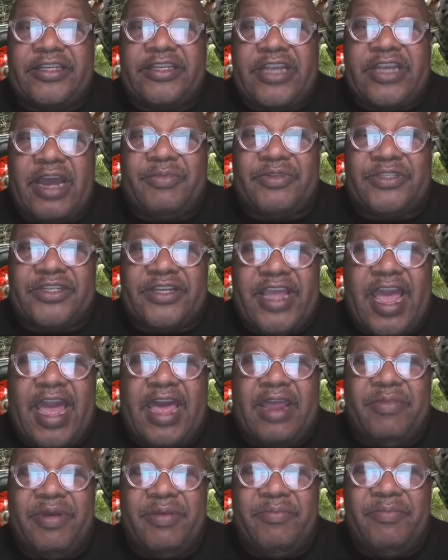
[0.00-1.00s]
Thomas
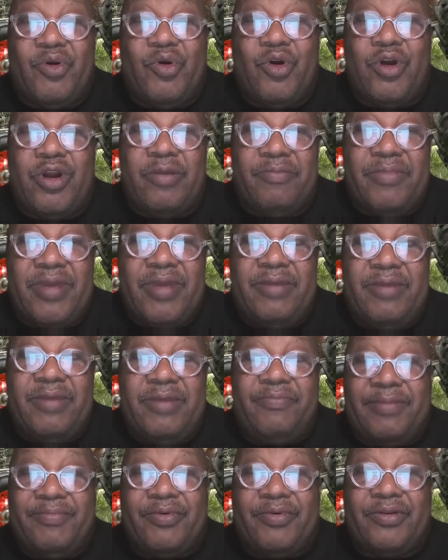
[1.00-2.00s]
Academy board and meet
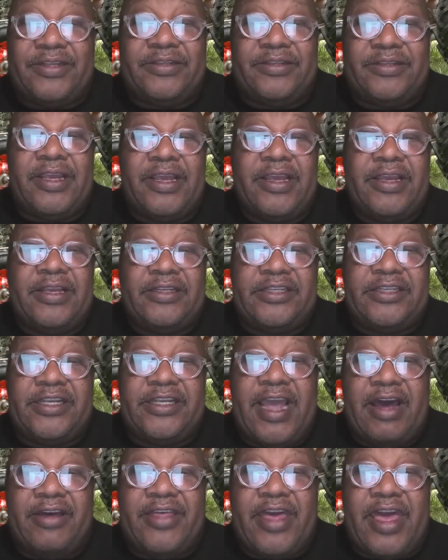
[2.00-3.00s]
people and see
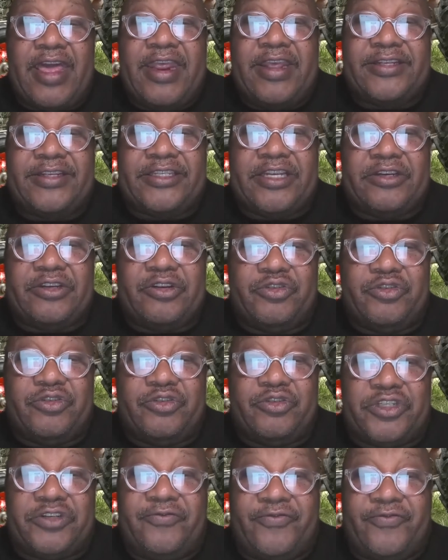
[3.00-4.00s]
how that
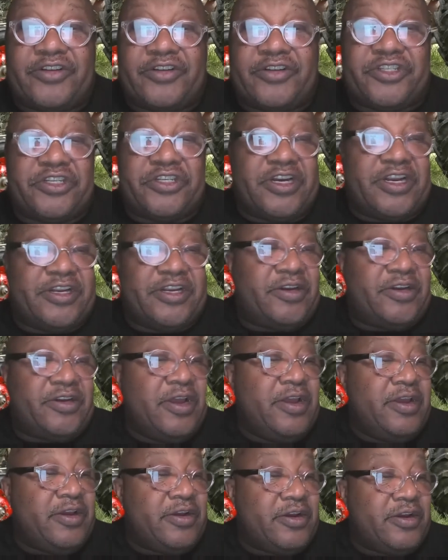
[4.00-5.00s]
institution function and
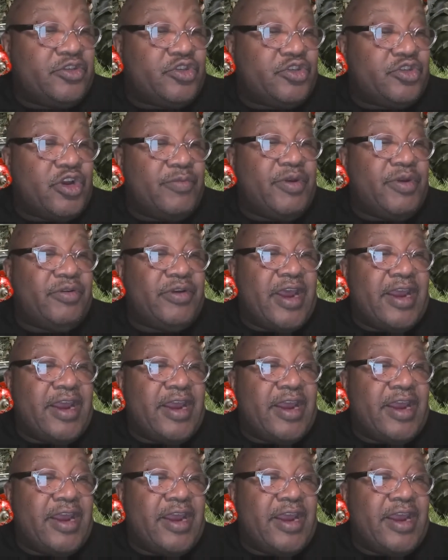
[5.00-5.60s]
contribute.